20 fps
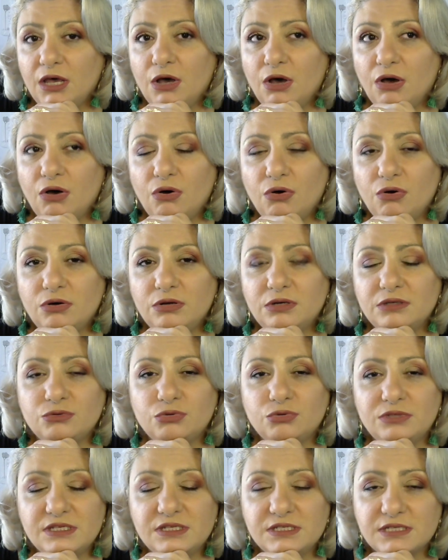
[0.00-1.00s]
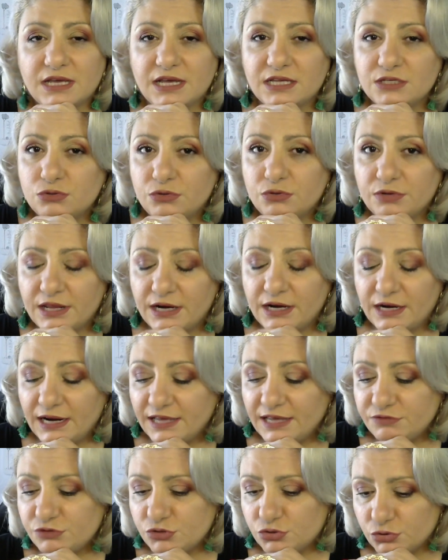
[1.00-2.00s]
or to discuss on their life
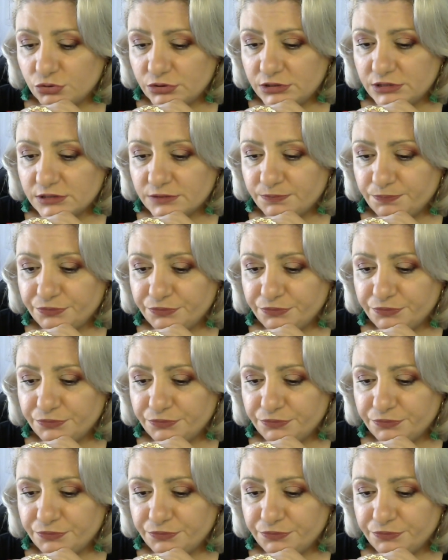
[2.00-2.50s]
stories.